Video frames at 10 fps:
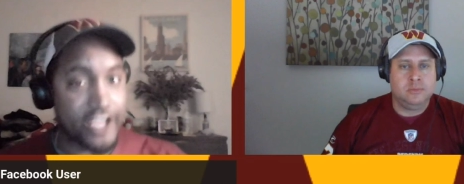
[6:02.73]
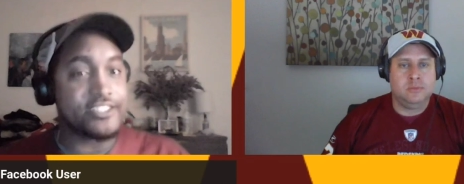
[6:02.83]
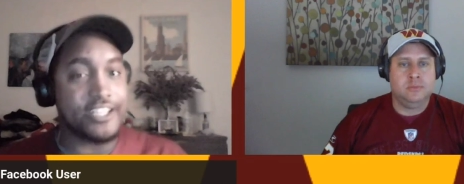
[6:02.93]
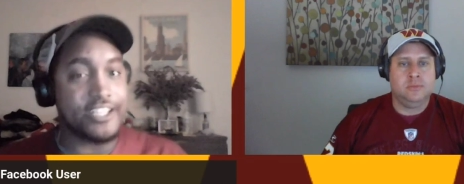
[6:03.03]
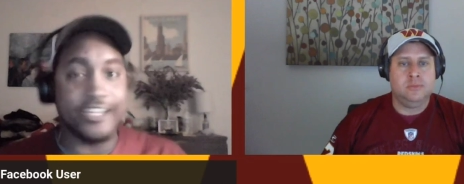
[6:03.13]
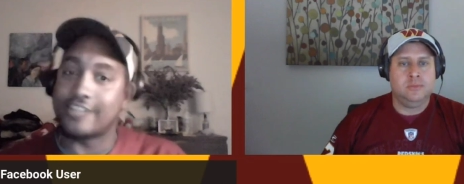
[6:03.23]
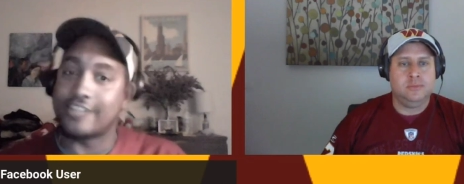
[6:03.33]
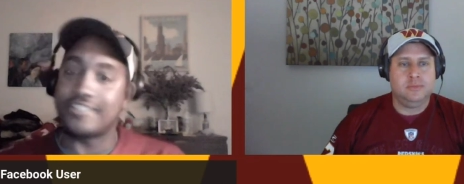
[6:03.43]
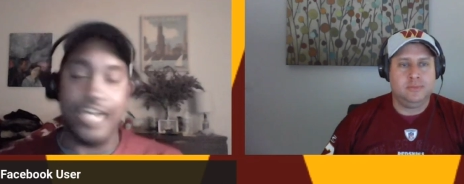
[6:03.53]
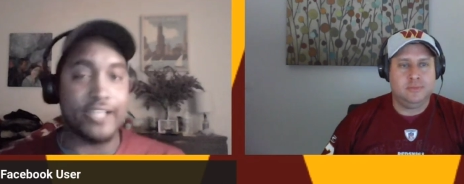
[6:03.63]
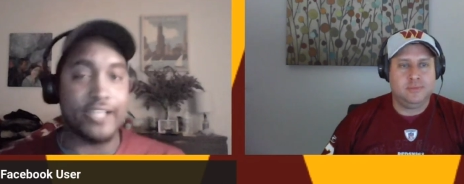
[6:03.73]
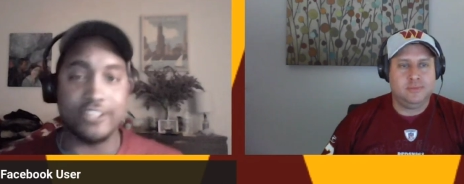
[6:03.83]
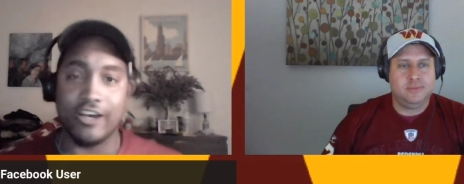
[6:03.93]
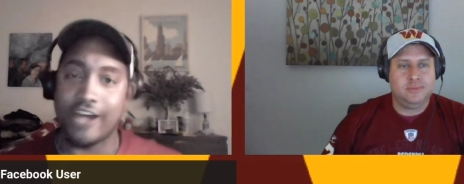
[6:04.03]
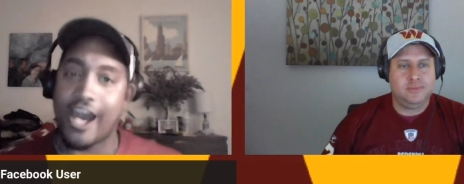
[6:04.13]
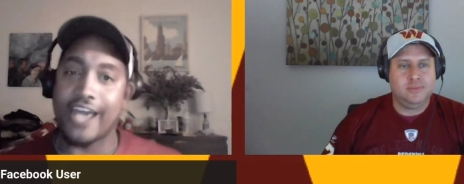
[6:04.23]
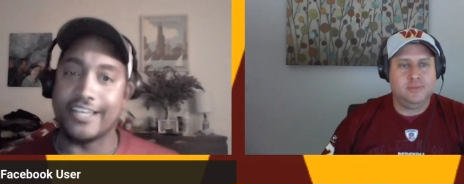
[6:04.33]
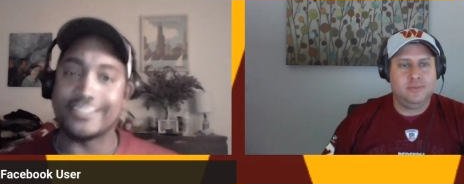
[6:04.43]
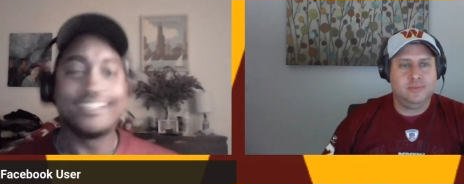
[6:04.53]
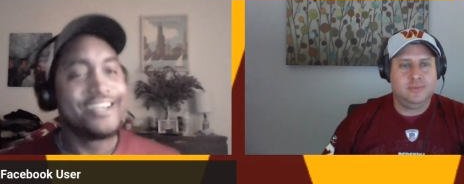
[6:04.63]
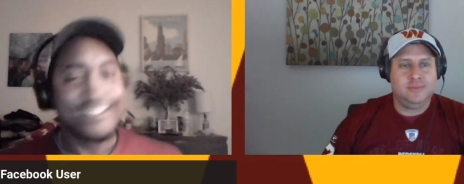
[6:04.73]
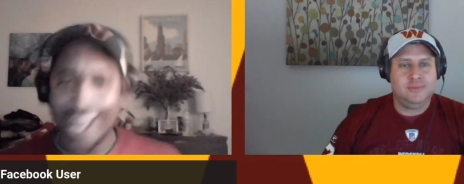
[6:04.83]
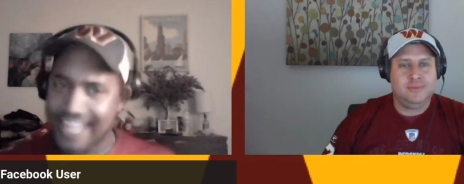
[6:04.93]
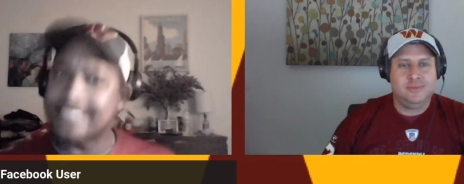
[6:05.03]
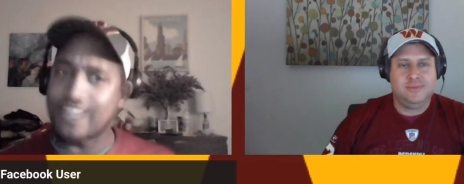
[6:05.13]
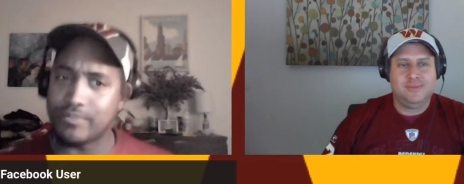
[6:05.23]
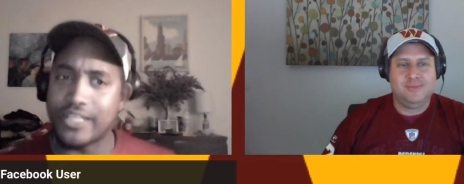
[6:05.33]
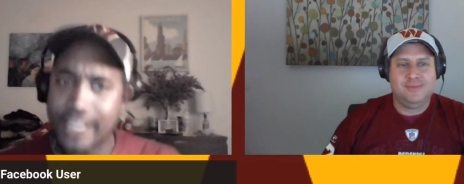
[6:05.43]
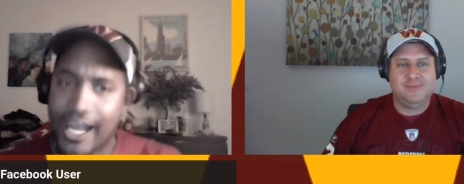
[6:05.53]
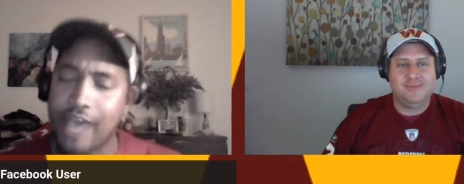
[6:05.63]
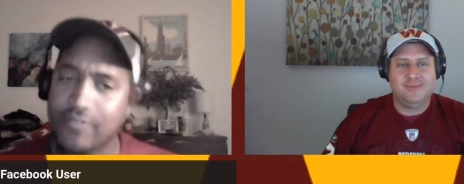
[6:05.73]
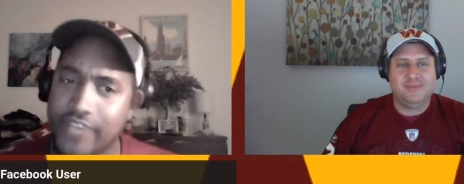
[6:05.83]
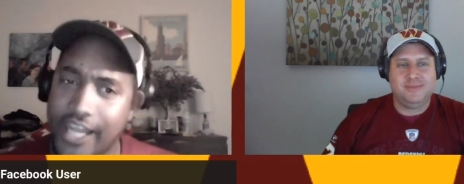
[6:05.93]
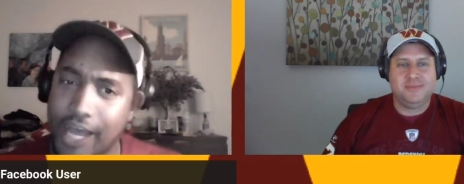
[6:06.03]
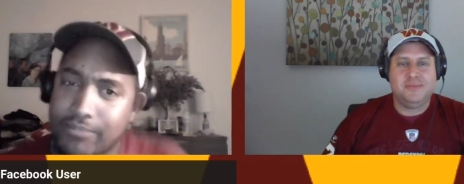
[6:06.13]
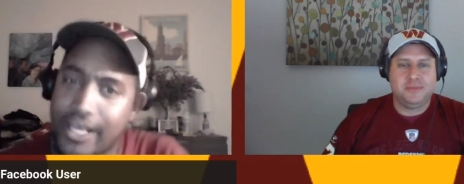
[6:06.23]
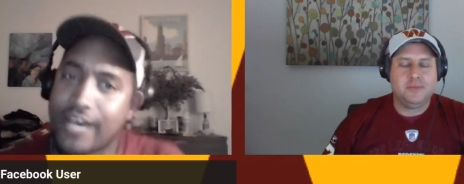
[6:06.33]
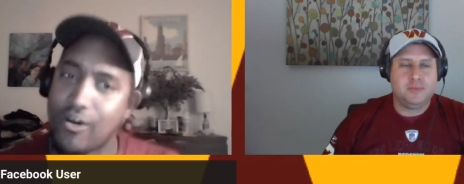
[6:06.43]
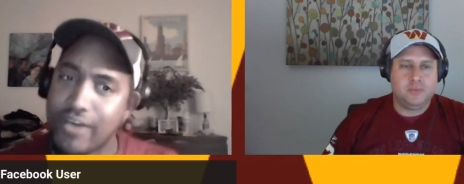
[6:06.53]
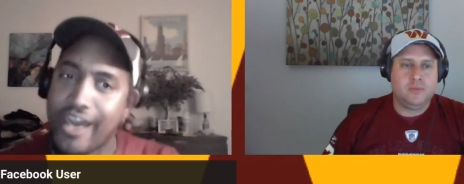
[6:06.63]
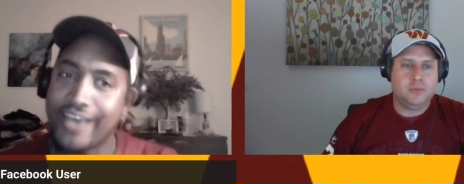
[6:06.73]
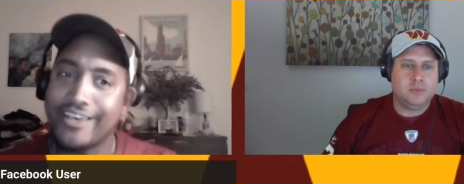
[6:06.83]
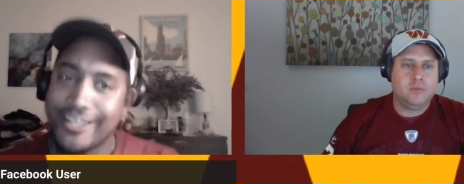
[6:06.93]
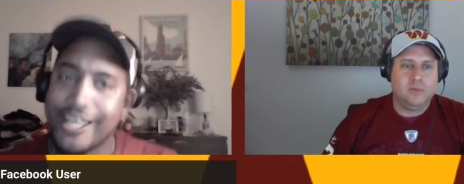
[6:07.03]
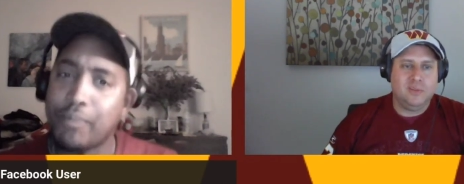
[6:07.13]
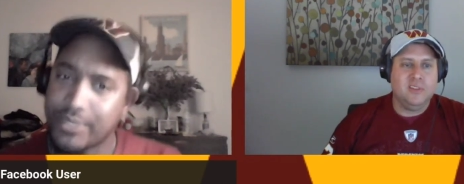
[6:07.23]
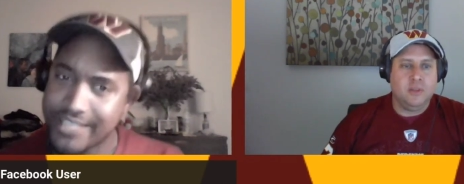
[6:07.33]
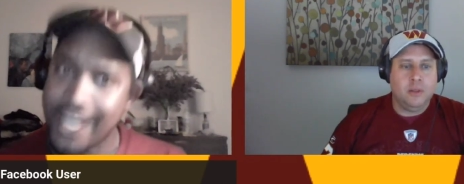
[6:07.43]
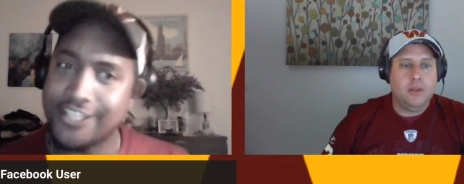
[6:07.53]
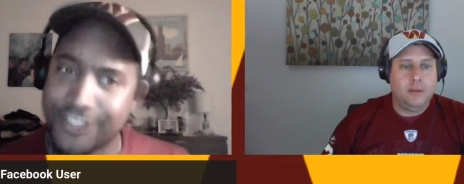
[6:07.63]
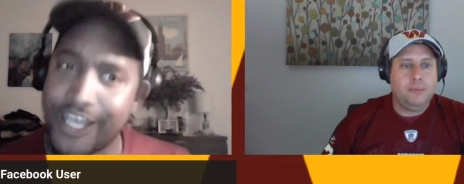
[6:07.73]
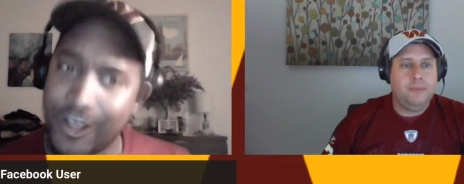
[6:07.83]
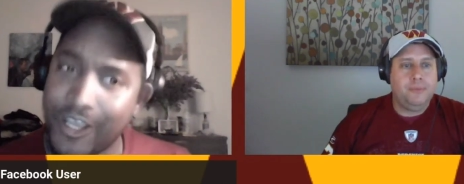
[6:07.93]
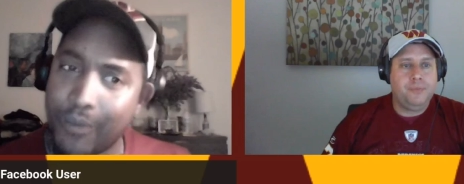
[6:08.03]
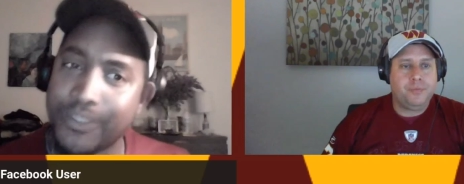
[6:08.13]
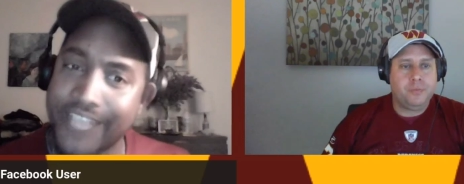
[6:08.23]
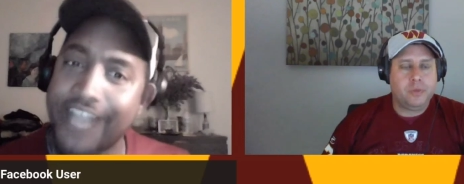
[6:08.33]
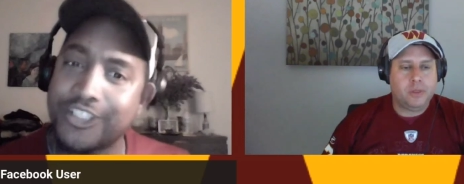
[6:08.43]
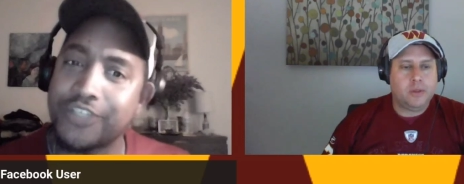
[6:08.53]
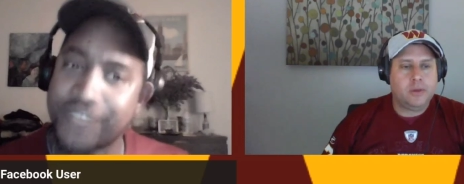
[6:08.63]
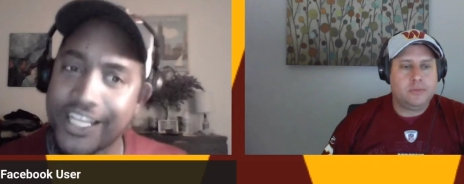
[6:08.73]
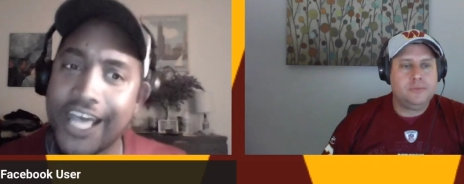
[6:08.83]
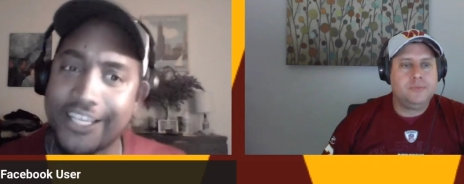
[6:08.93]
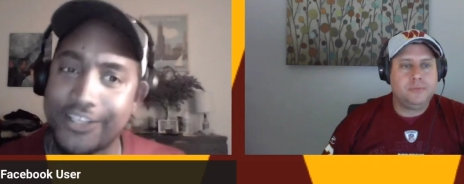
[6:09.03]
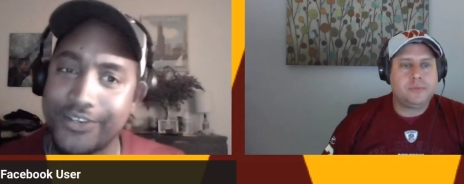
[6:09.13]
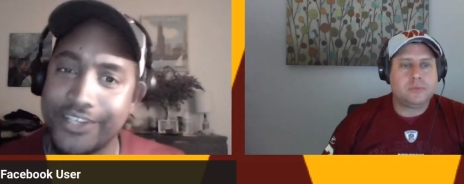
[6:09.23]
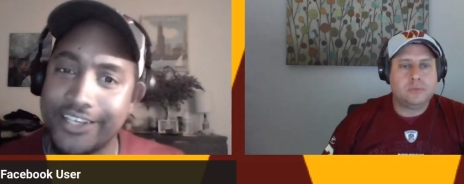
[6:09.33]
Speaker 1: sitting here saying that's our guy. He's a that's something that I that I'm like, okay, they'll protect they'll, they'll protect you if they like you.